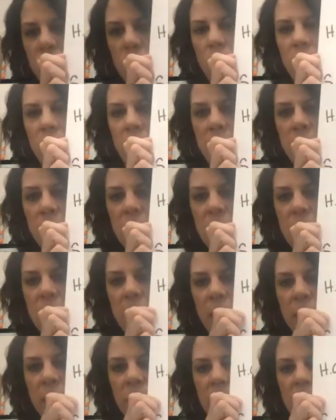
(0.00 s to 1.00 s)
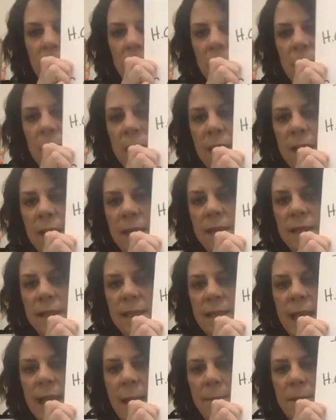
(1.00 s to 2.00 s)
what I'm comparing then is
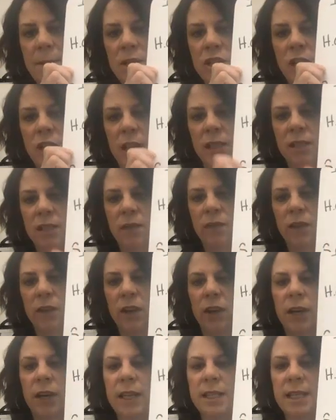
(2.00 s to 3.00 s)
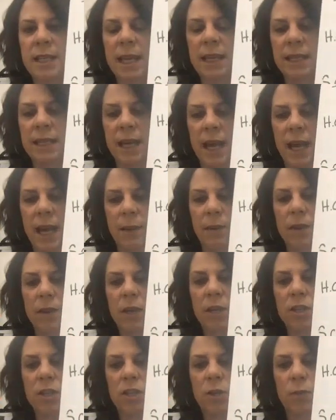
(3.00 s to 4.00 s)
Sappy Chains. If they're going to take time
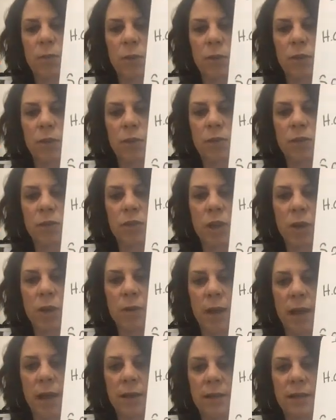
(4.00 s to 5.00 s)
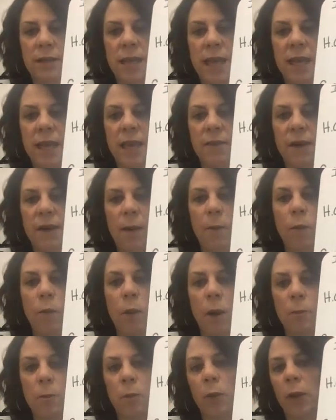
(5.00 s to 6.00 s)
to produce donuts, they give up
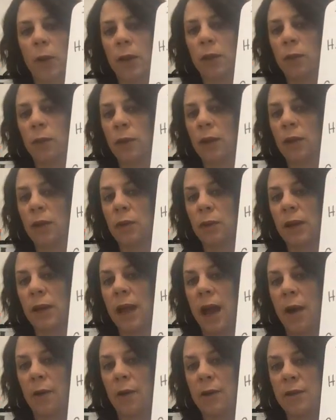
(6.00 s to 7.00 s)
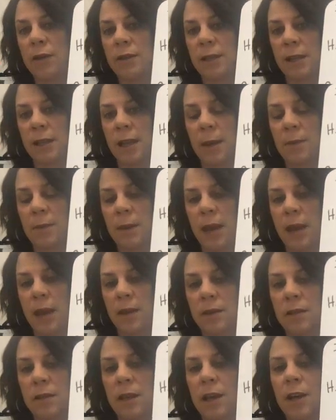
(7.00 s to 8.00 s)
1.33 hours in
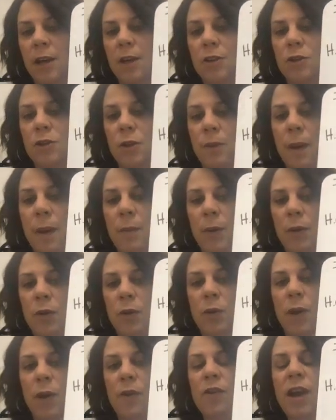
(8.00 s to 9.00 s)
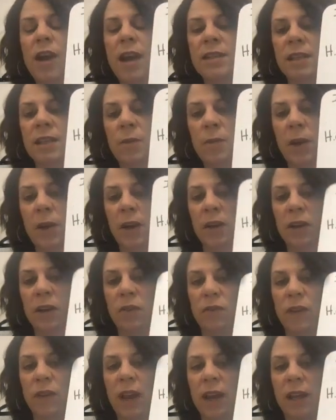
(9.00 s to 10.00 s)
cupcakes. So remember, whoever has comparative
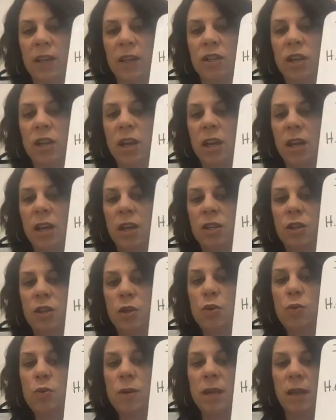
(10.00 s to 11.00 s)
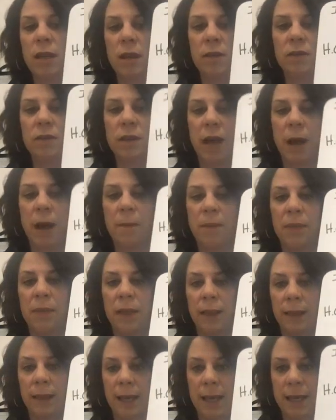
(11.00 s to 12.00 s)
advantage is who gives up
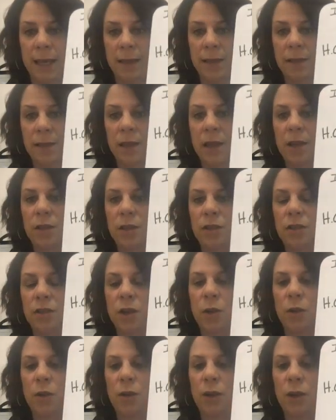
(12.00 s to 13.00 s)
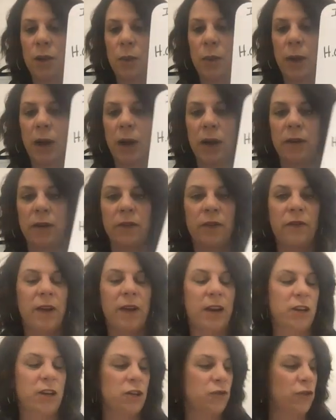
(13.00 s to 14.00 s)
the least. So comparative
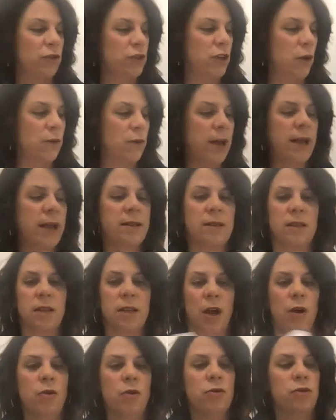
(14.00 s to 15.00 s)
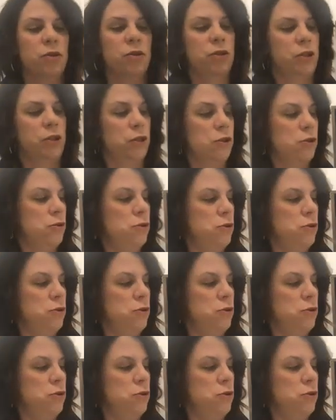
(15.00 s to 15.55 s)
advantage for donuts goes to